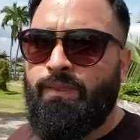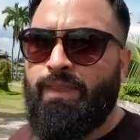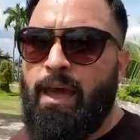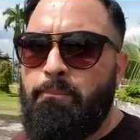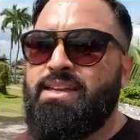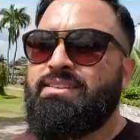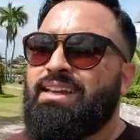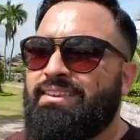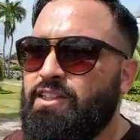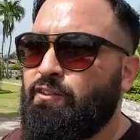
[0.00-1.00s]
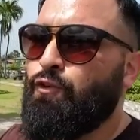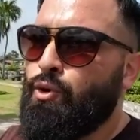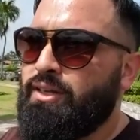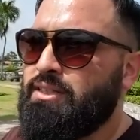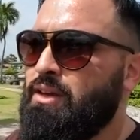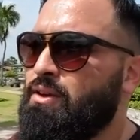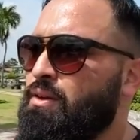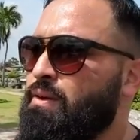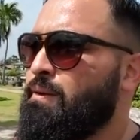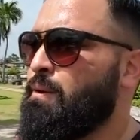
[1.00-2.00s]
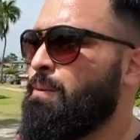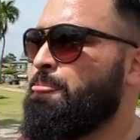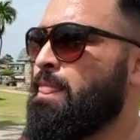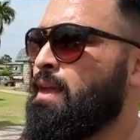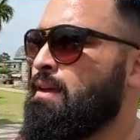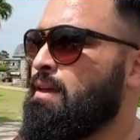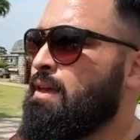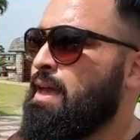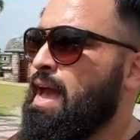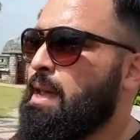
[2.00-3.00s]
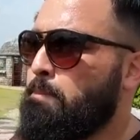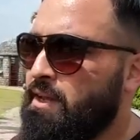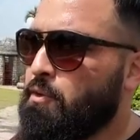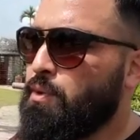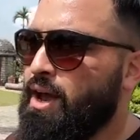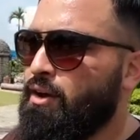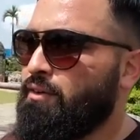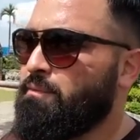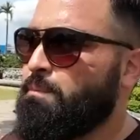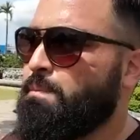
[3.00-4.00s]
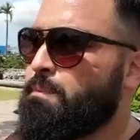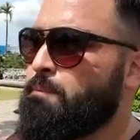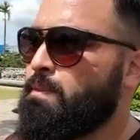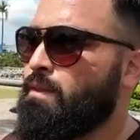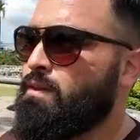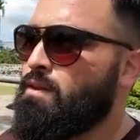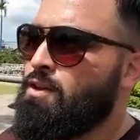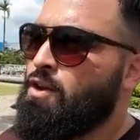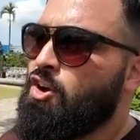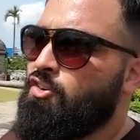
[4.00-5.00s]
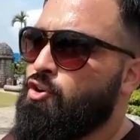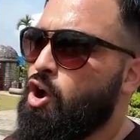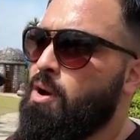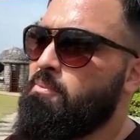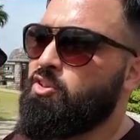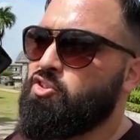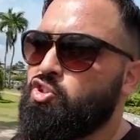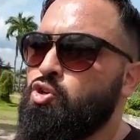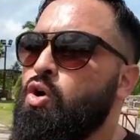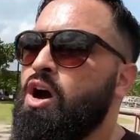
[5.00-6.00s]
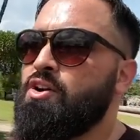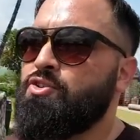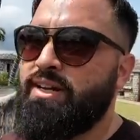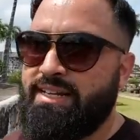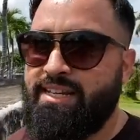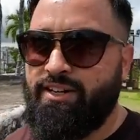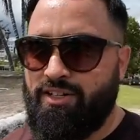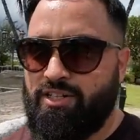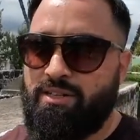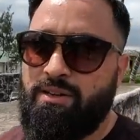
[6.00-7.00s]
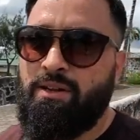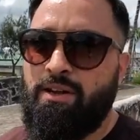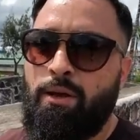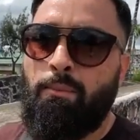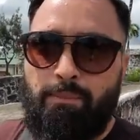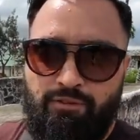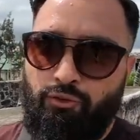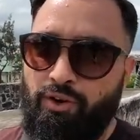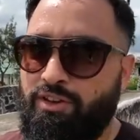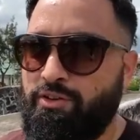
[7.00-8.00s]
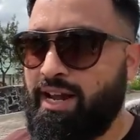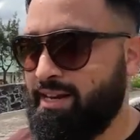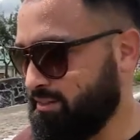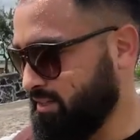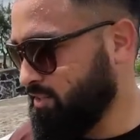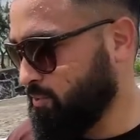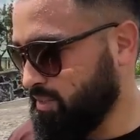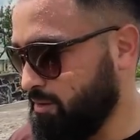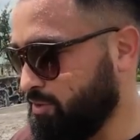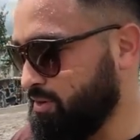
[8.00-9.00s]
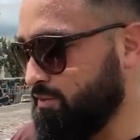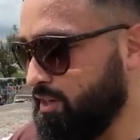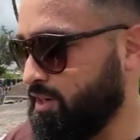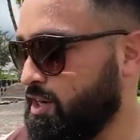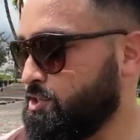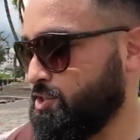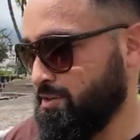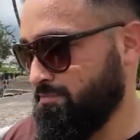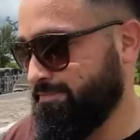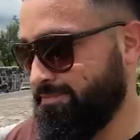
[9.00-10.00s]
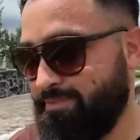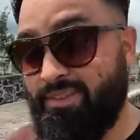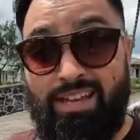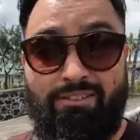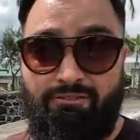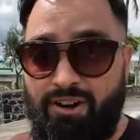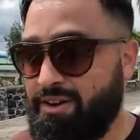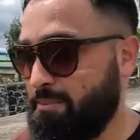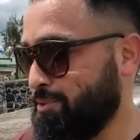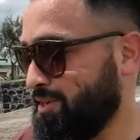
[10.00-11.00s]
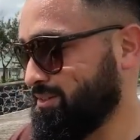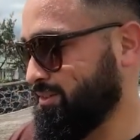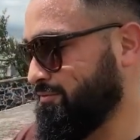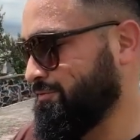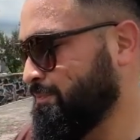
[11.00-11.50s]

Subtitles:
That means that this fort had been around for almost 200 years before the United States was ever even a country. Very impressive.